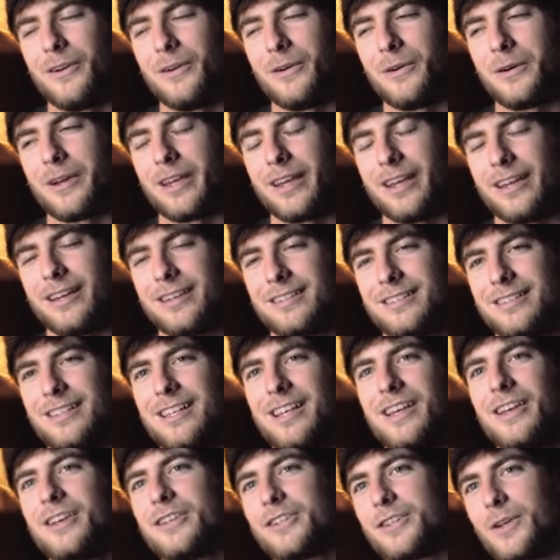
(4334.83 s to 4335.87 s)
Okay,
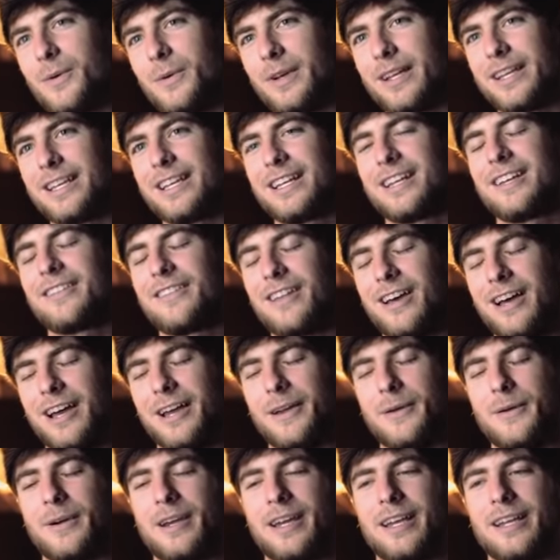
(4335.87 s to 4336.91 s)
so we get on the
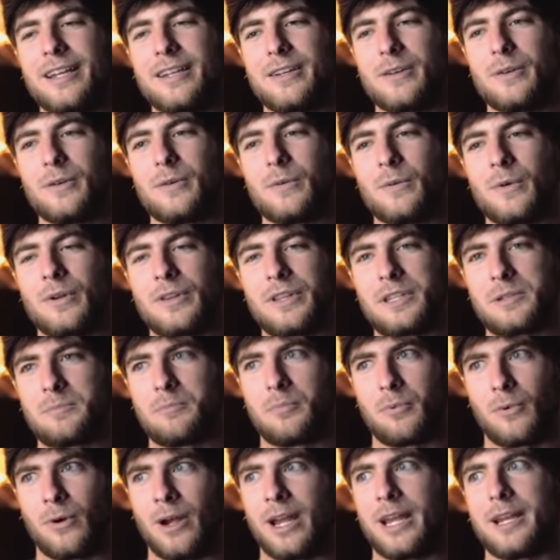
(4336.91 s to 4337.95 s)
highway. We're in this
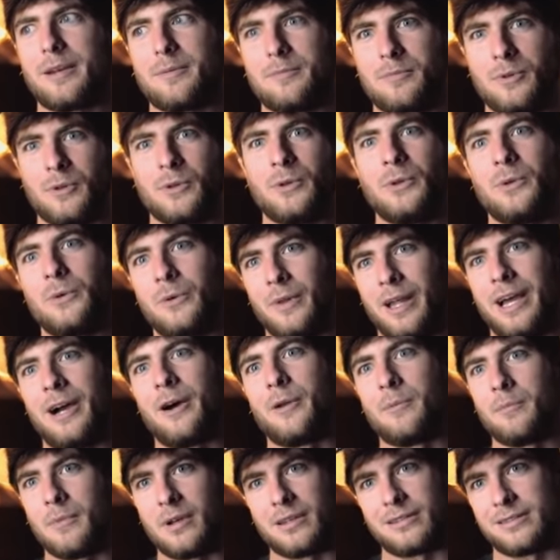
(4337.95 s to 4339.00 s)
bright blue,
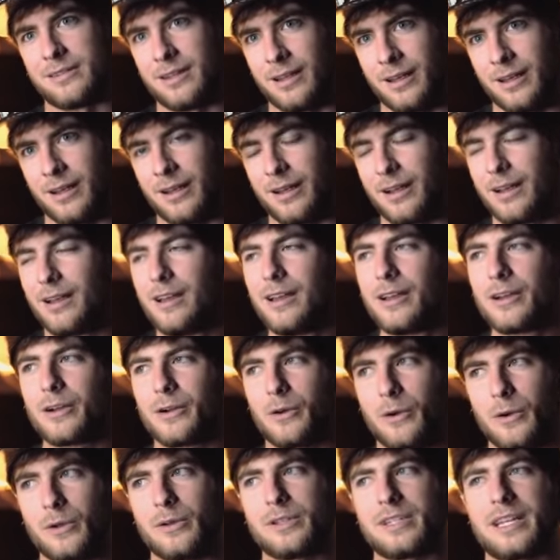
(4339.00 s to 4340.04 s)
loud Mustang,
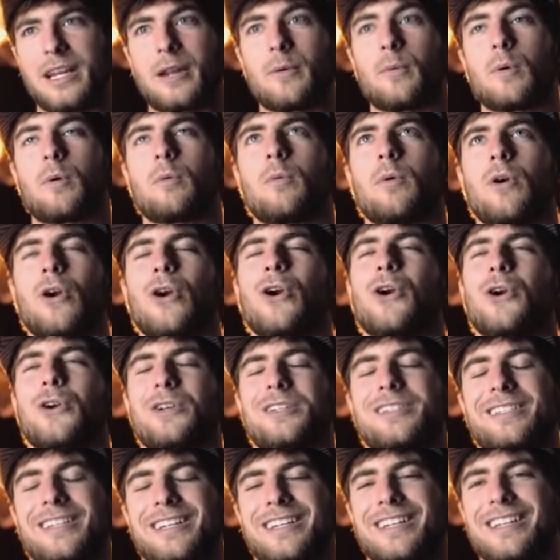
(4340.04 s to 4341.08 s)
cruising, and we're
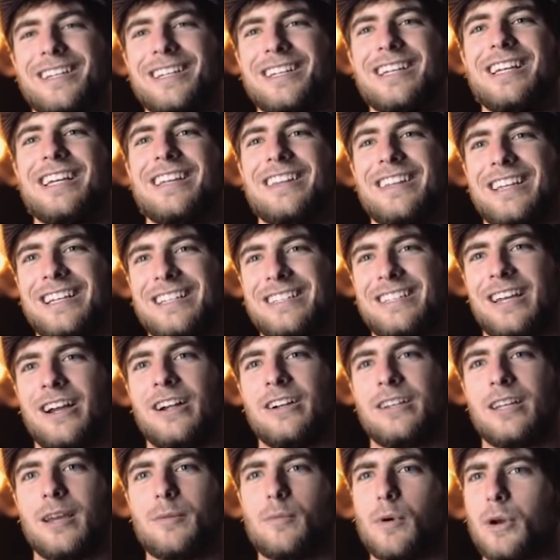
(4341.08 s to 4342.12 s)
rehearsing the
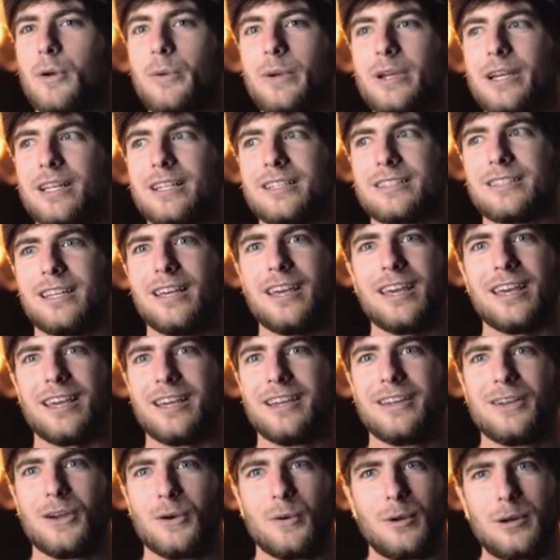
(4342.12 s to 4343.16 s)
entire time. What are we gonna say?
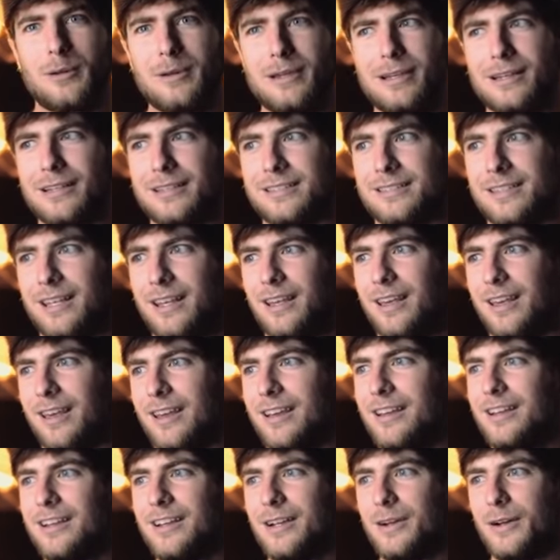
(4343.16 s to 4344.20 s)
What are we gonna say?